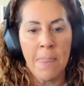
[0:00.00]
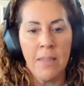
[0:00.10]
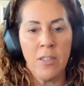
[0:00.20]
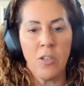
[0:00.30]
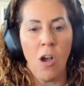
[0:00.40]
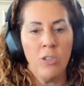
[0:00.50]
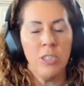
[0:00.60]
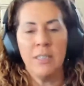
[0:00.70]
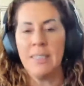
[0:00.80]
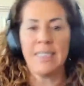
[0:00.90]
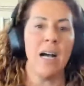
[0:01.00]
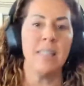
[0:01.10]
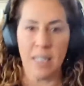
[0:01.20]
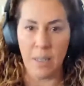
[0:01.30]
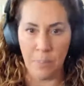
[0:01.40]
the dog just
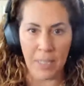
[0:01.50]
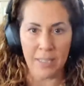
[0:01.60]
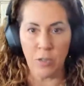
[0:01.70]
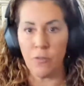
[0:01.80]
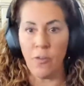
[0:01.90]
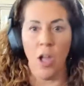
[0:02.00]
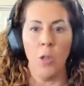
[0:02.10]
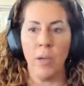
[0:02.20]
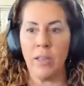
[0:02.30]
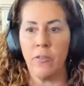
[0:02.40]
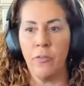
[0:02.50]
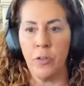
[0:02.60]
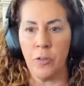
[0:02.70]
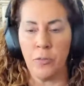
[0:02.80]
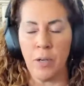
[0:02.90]
does it because they're following the
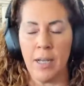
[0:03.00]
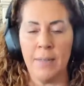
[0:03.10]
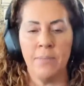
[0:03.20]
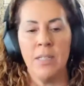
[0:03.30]
food, right?